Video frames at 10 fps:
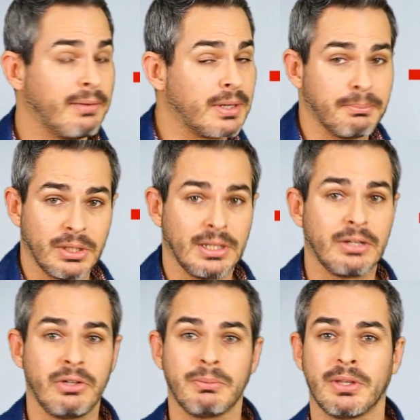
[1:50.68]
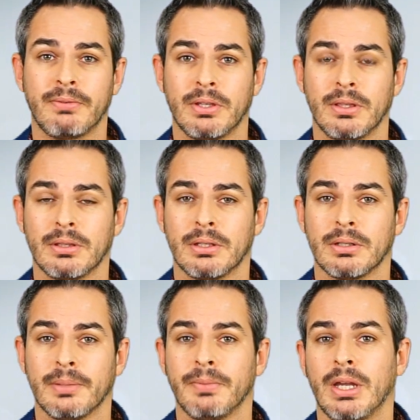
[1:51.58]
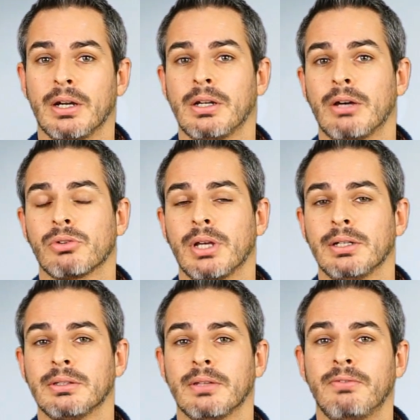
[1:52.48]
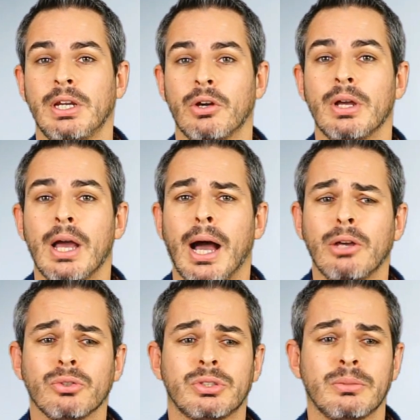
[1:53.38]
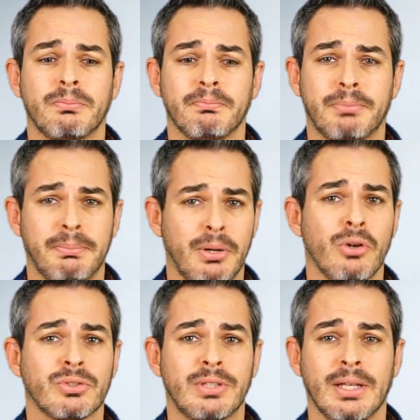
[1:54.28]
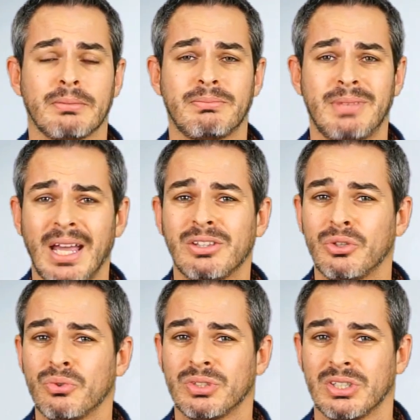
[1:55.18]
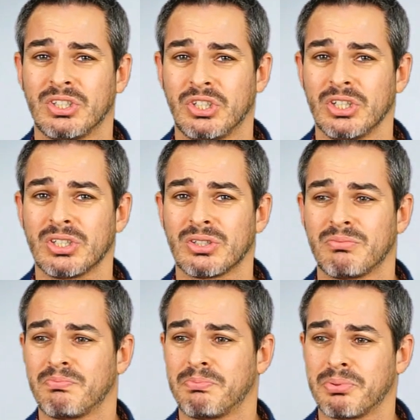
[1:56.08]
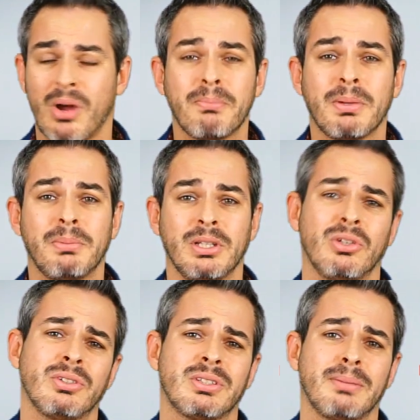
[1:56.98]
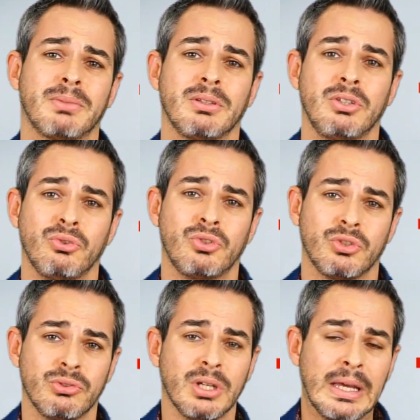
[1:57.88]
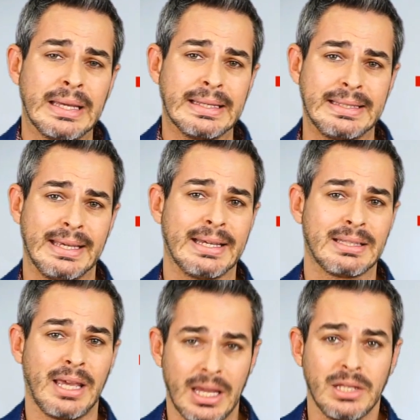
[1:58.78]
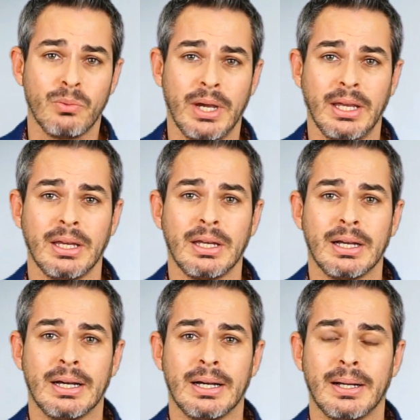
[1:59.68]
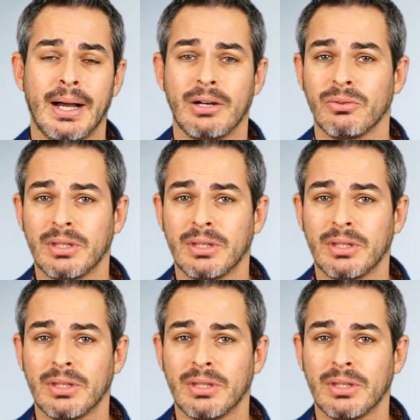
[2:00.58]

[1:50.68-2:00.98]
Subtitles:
completely agree with everything that Aaron outlined in that video, I also propose that tattoos is just probably not something you should get anyway. I don't